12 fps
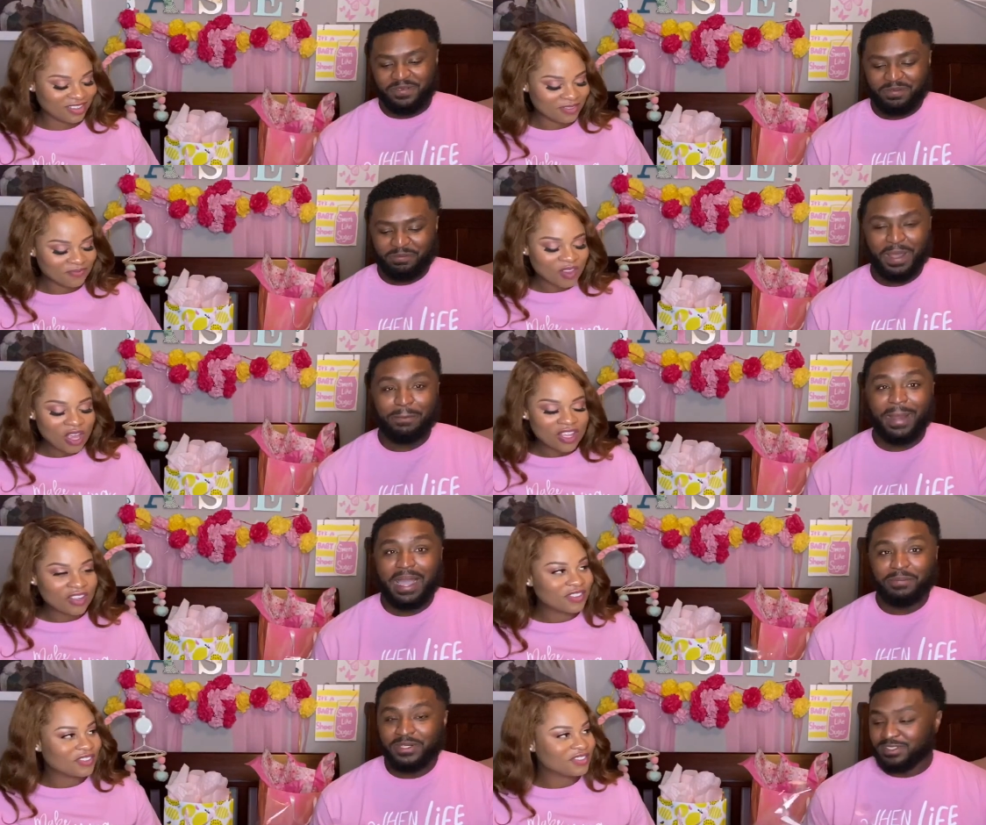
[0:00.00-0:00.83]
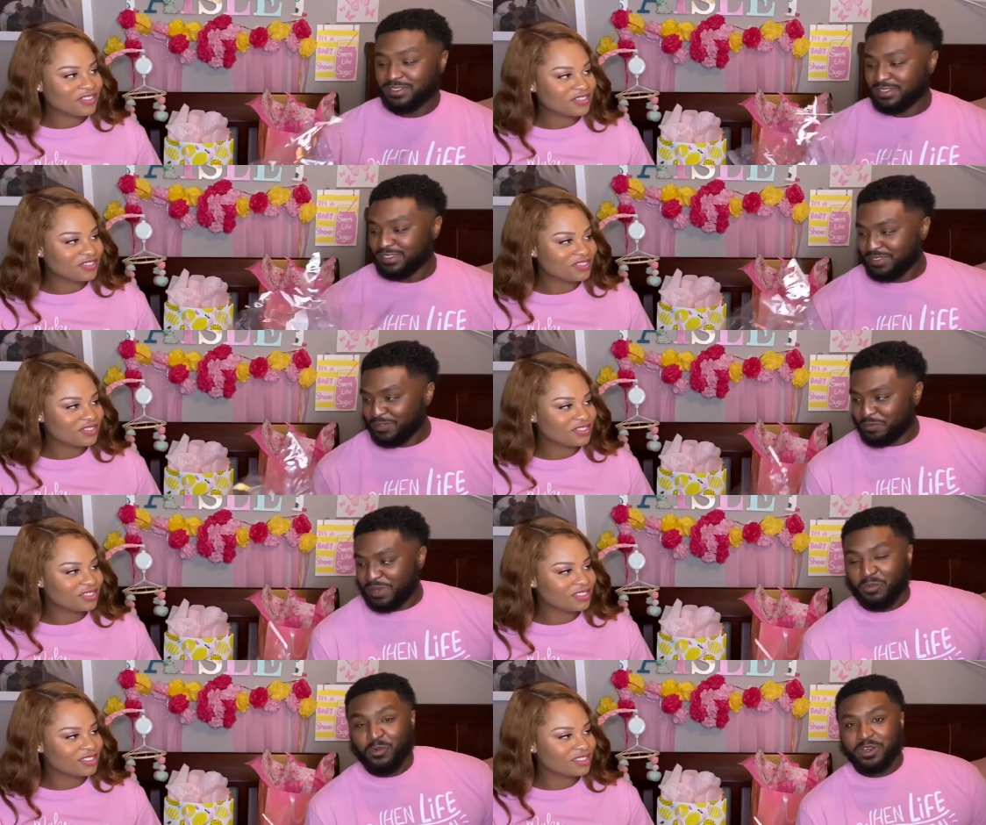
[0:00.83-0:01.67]
Speaker 1: My mama. My
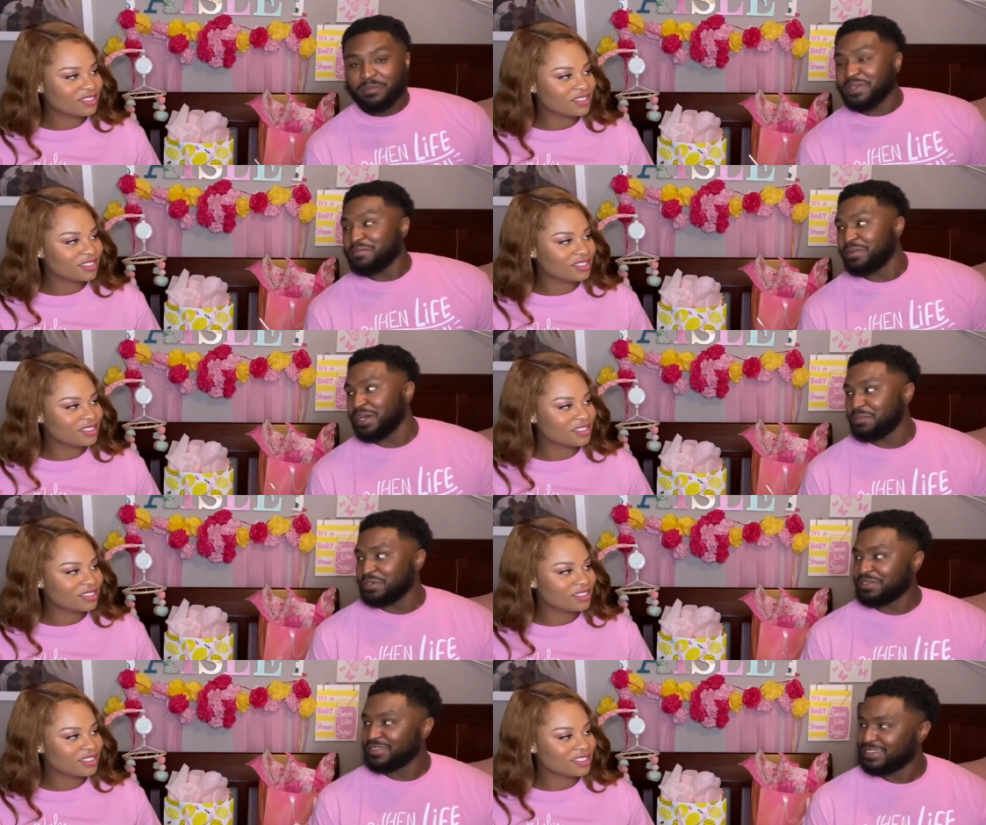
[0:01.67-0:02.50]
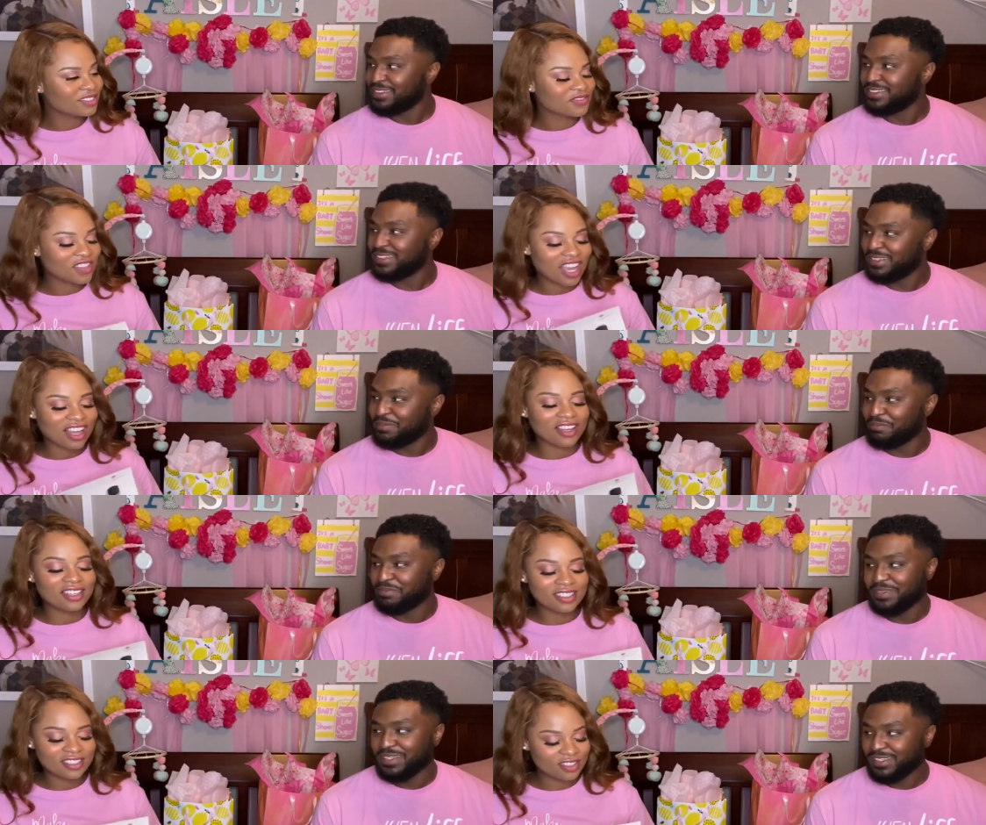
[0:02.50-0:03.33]
wannabe mama.
Speaker 2: Ah,
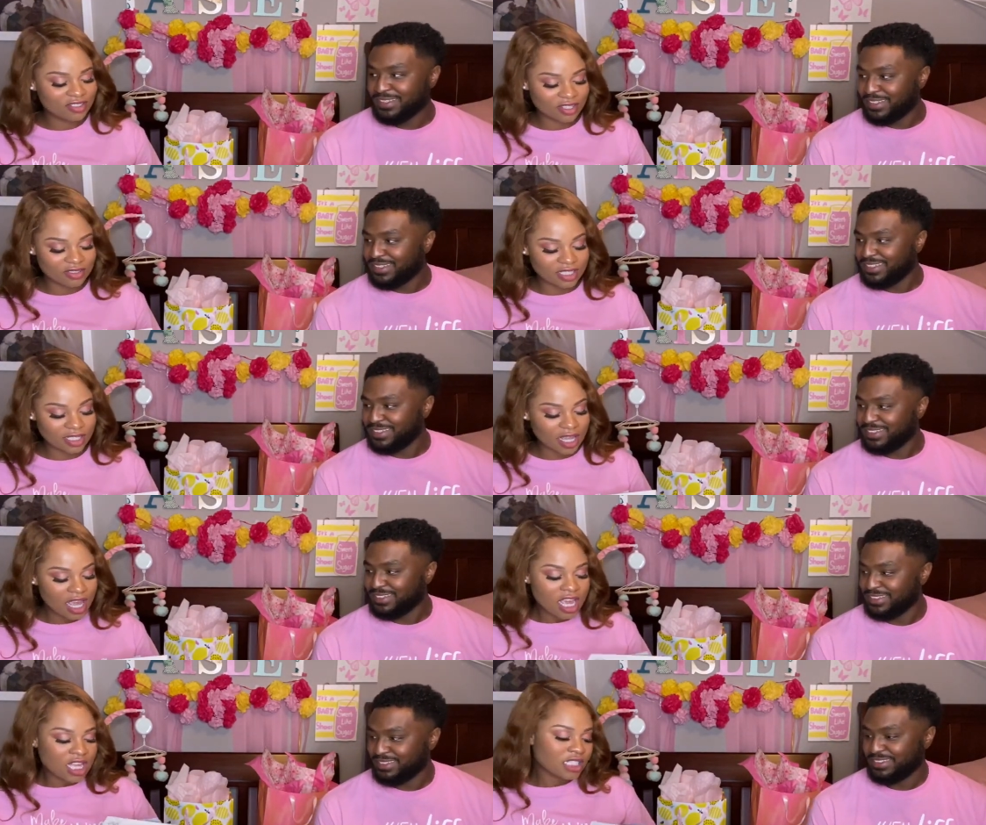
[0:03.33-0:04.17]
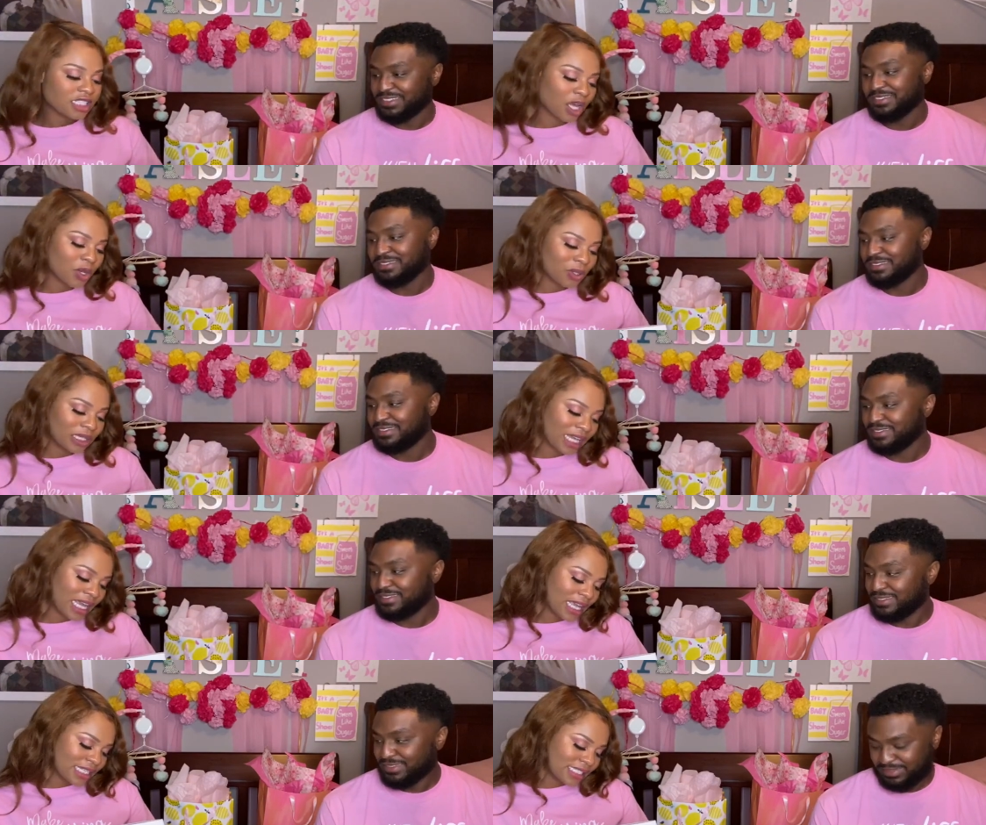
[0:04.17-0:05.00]
you're so silly. So
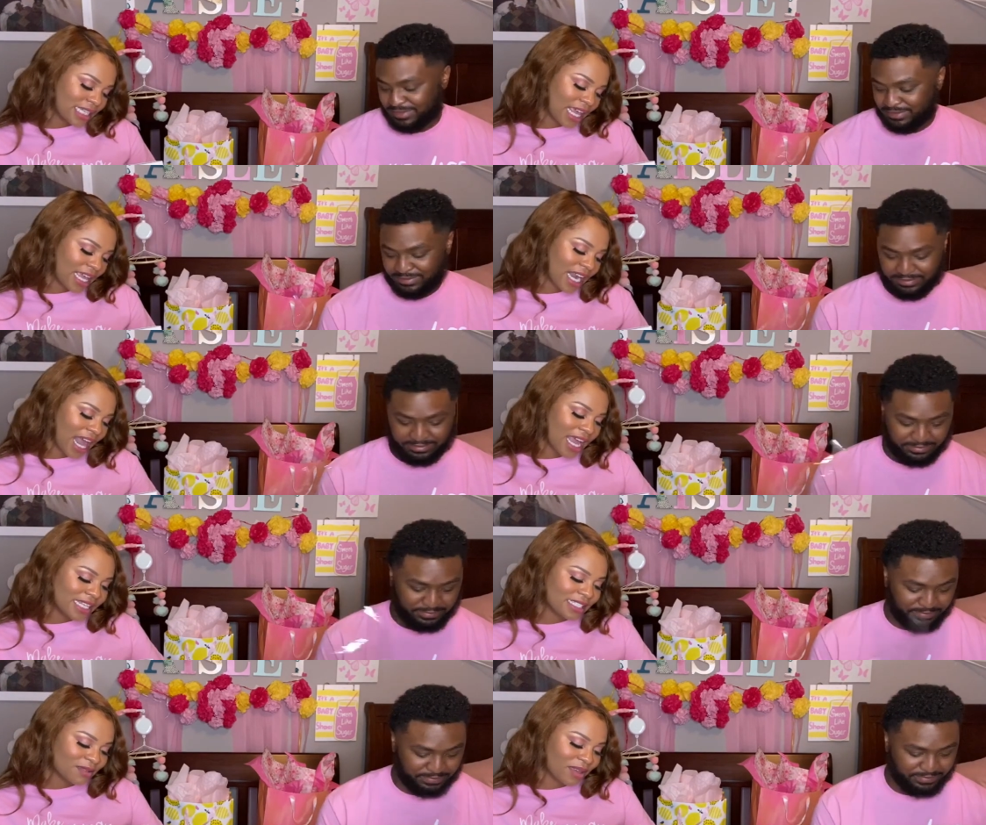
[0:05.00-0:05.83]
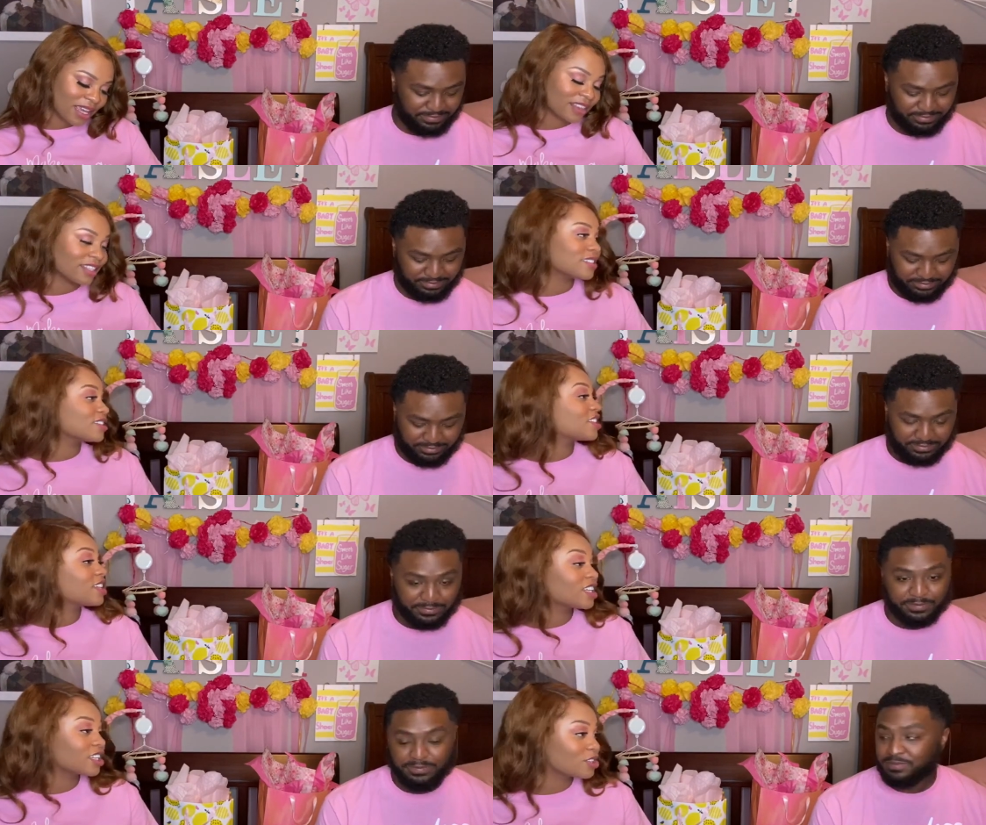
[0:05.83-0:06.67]
Leah said hi Samantha. She
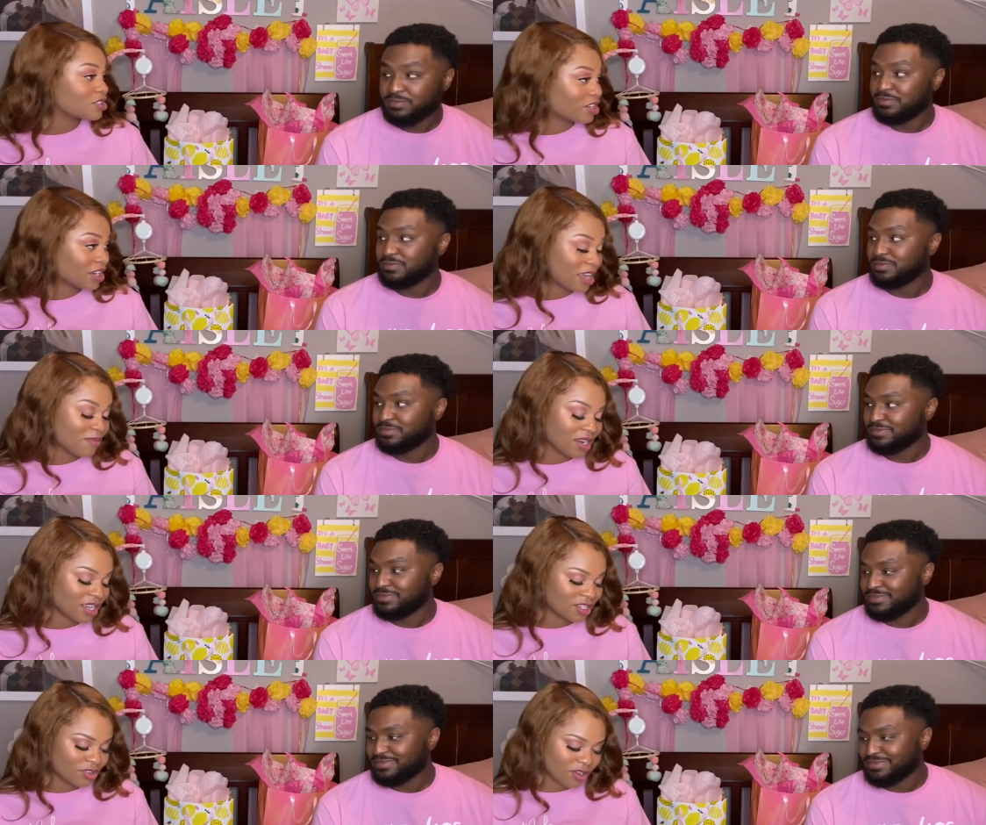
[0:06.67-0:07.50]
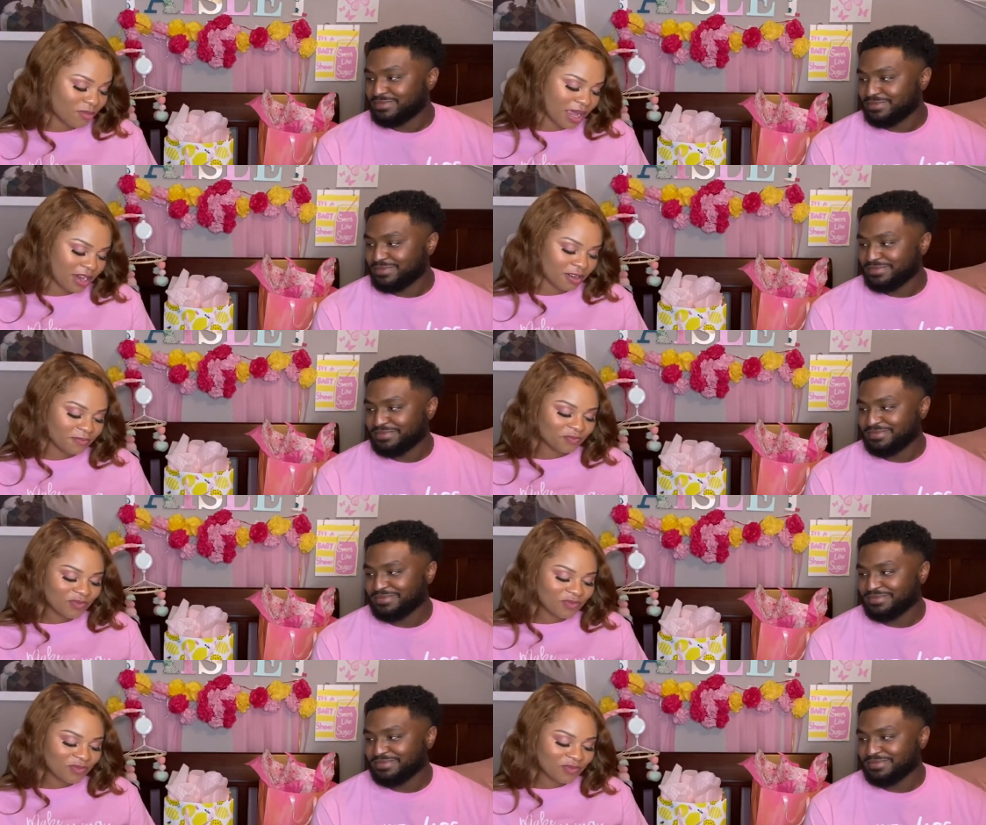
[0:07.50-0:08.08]
didn't include your name in it because you don't matter.